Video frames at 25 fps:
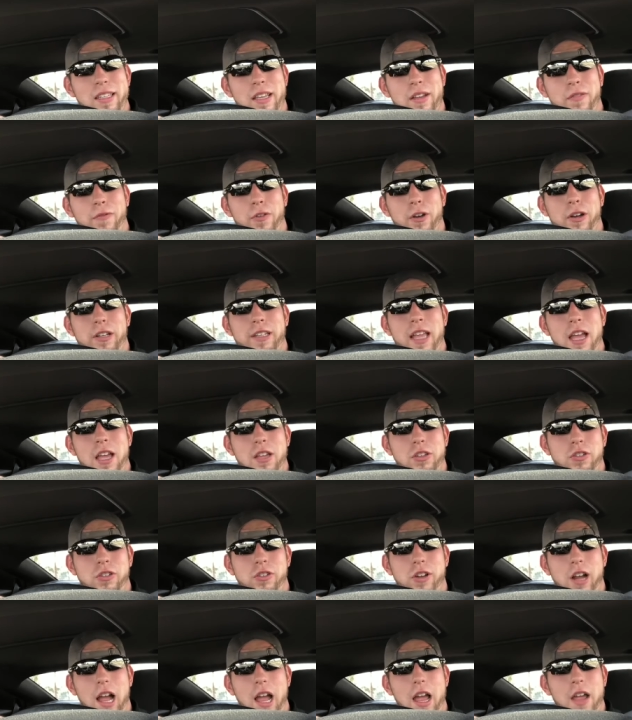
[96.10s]
thing for a test
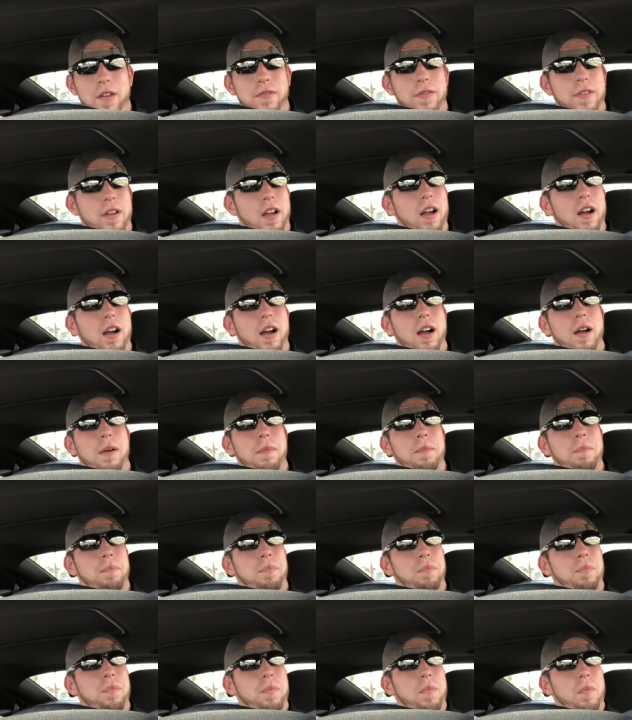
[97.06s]
drive.
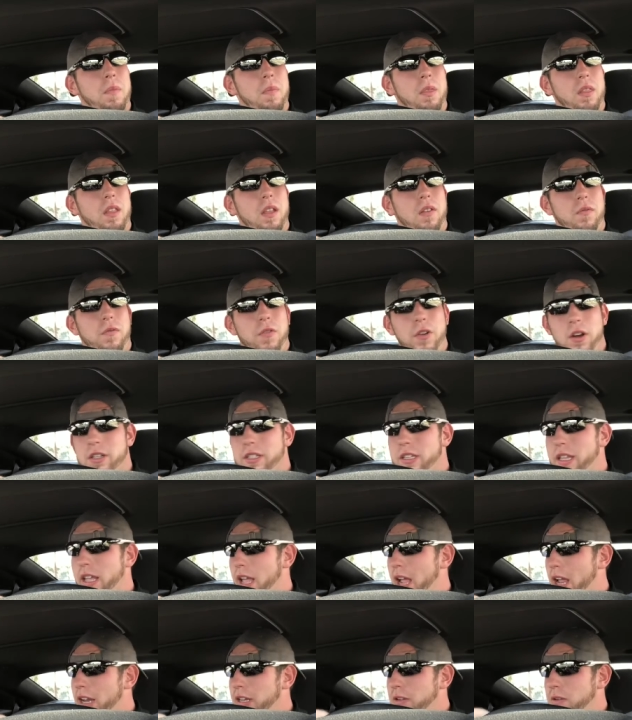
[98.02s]
First
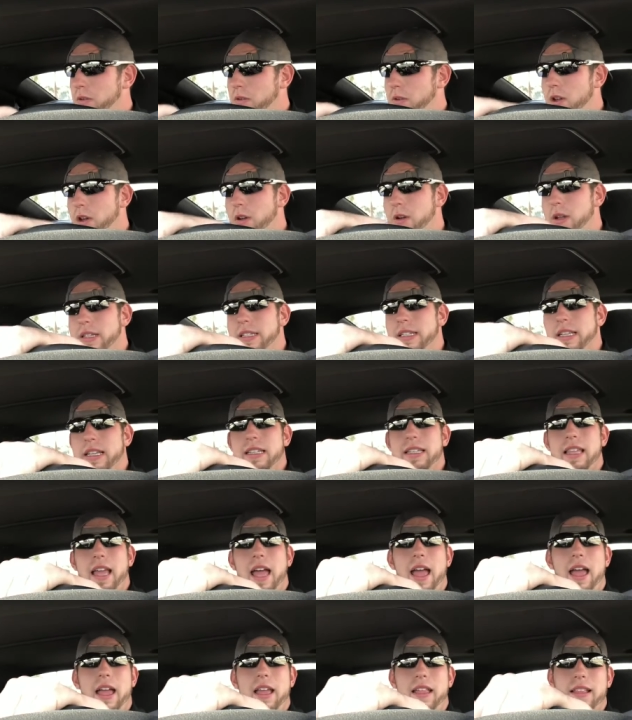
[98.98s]
thing I do notice is
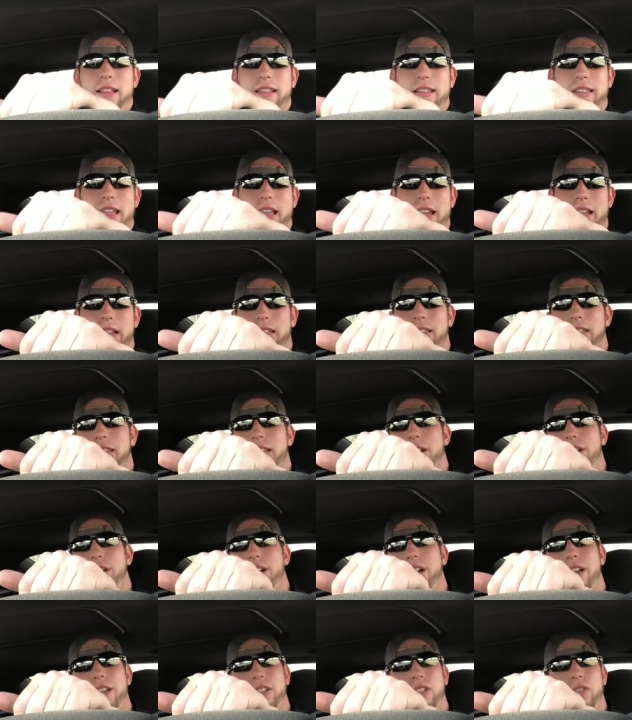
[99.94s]
that this thing
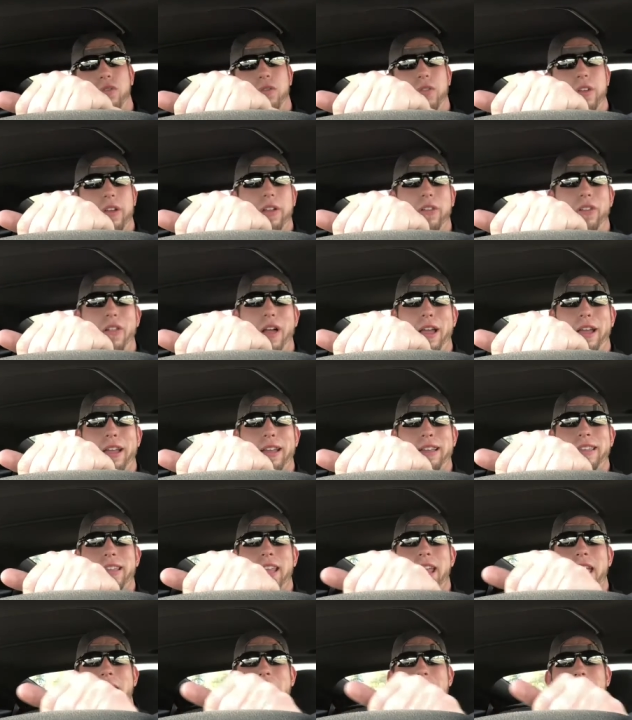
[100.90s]
does feel like a
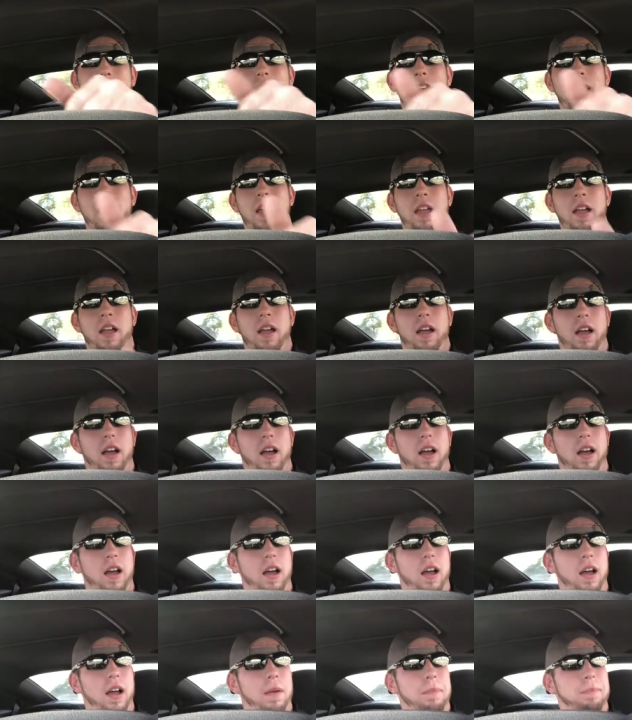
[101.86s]
tank.
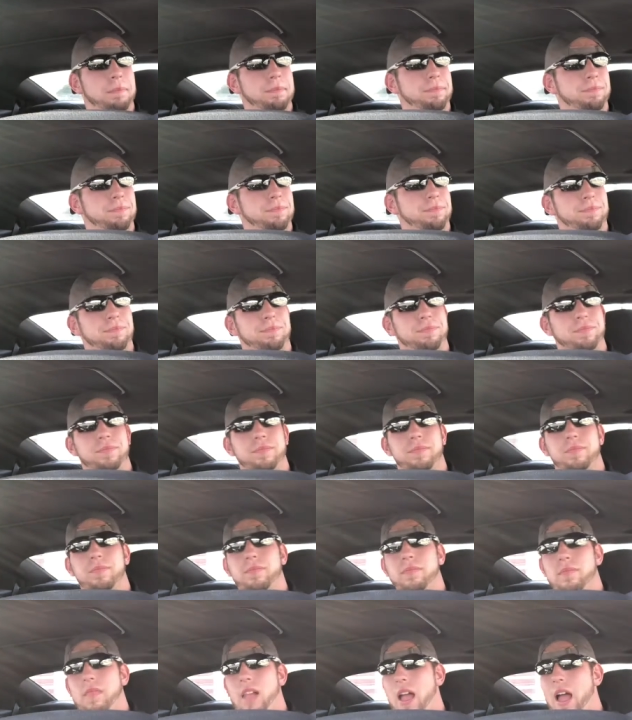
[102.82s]

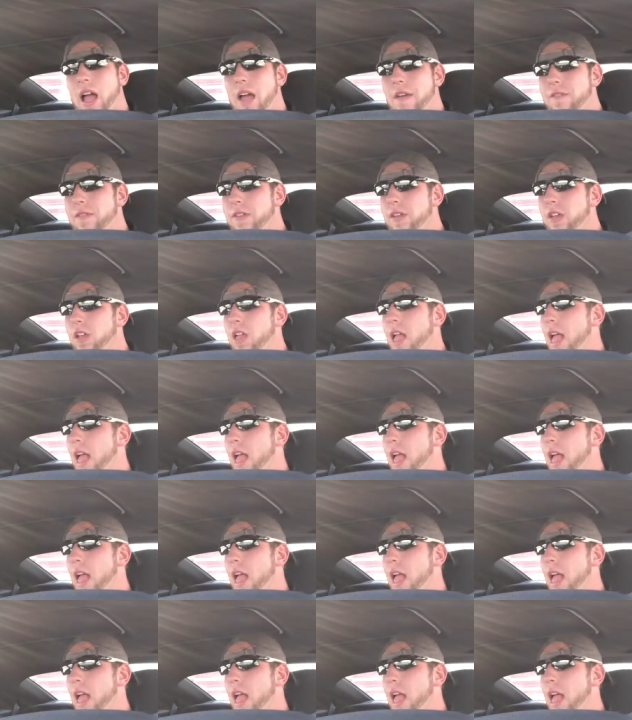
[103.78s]
I feel